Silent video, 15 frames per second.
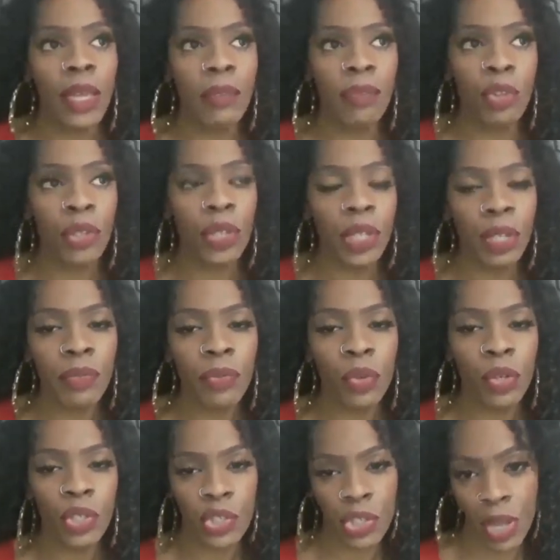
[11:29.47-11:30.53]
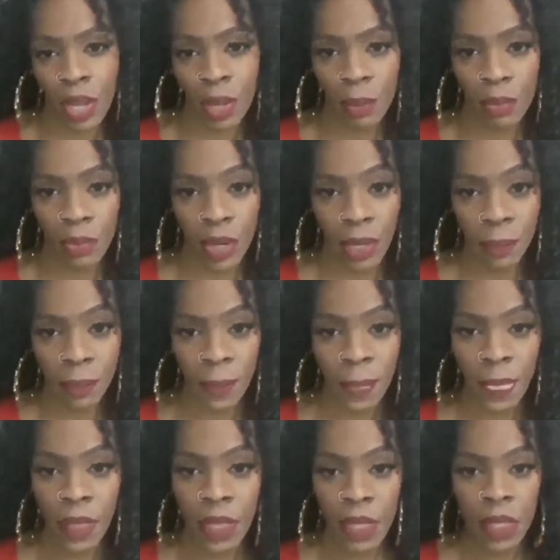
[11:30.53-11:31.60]
you're looking for a job, right?
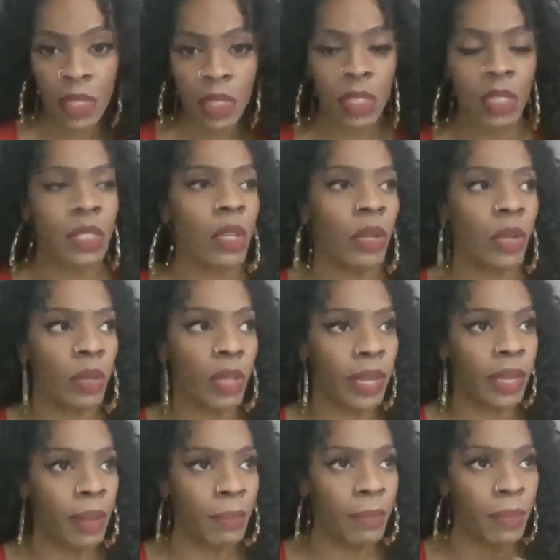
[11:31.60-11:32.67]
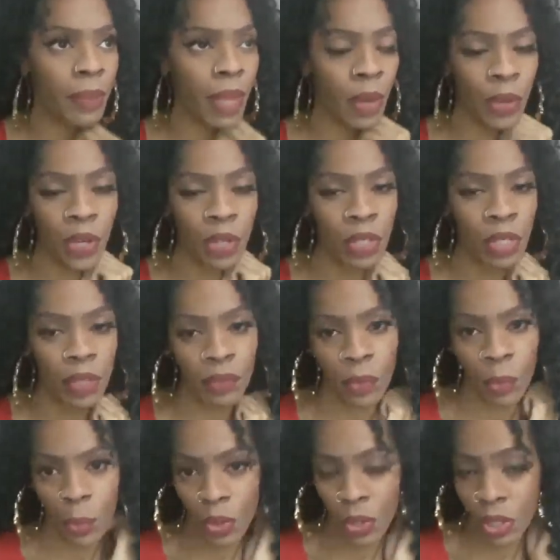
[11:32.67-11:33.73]
So like I'm out here looking for
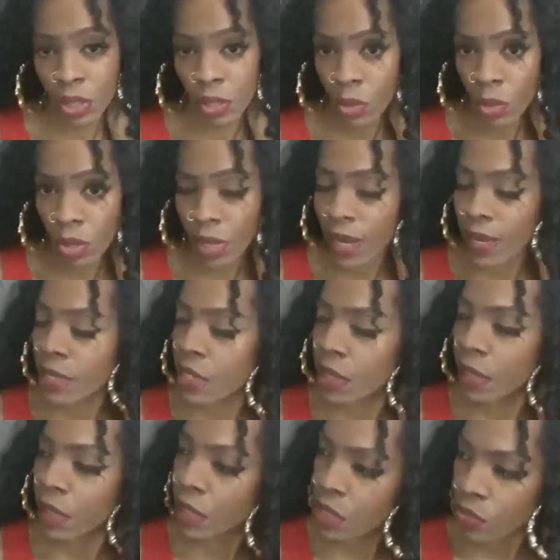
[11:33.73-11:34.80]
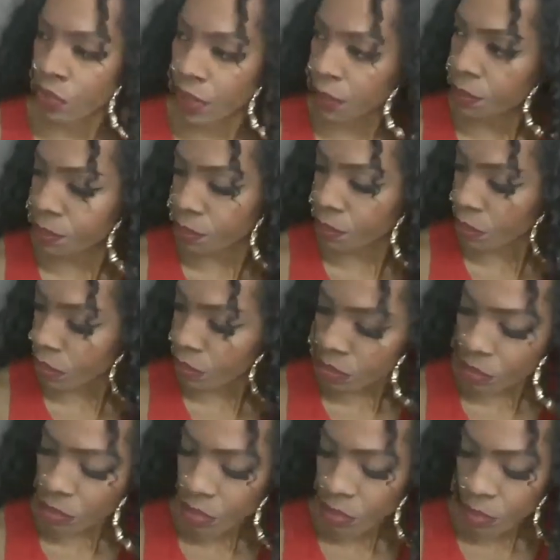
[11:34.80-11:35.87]
work and all kinds of things, right?
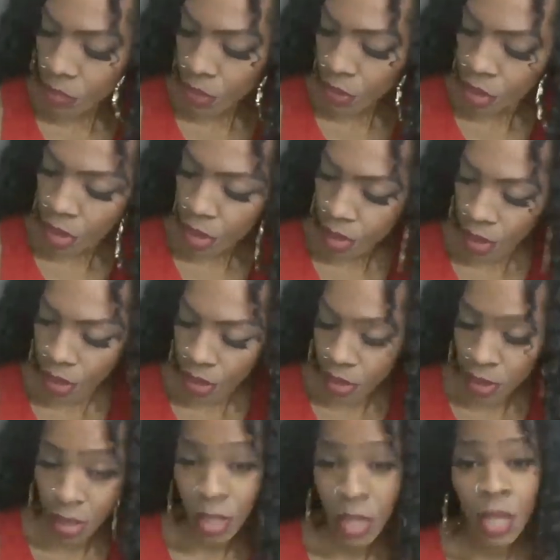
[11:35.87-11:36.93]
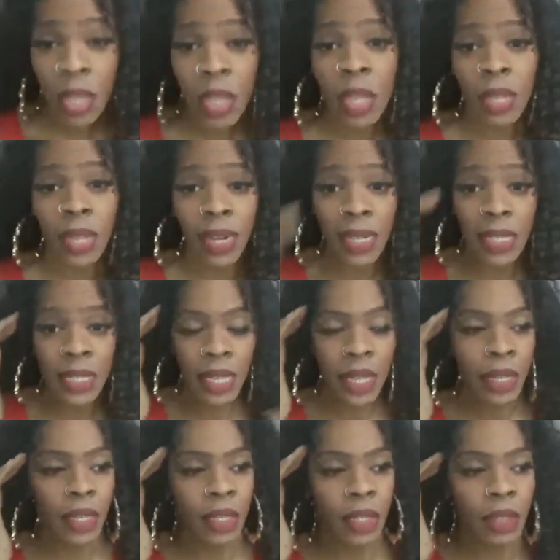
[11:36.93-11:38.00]
And like I
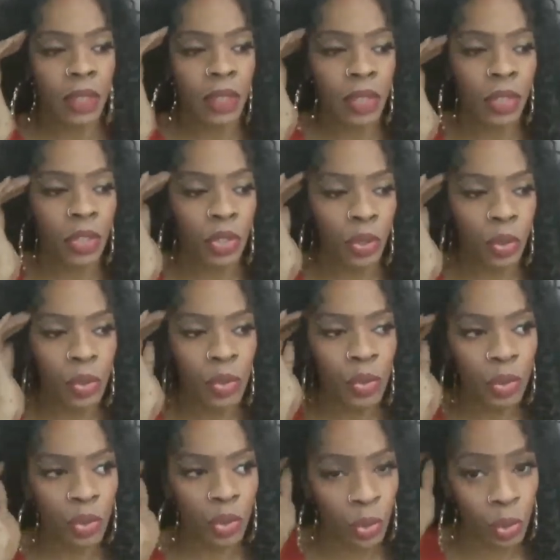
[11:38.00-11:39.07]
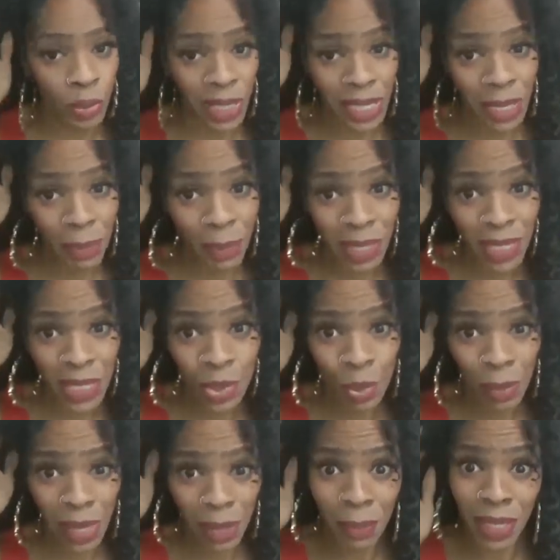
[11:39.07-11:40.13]
said, you need money to
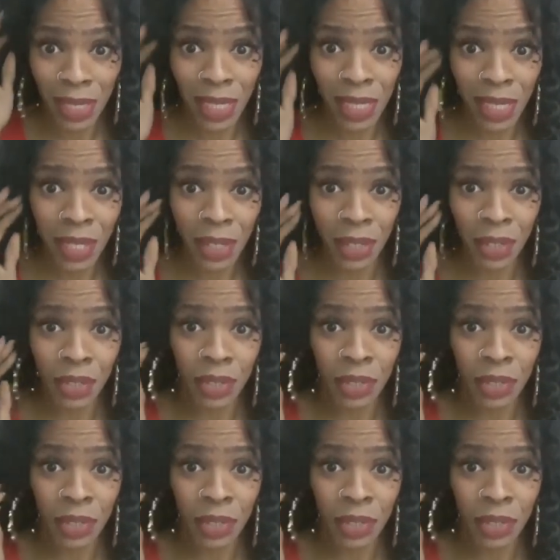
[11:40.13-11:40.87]
make money here.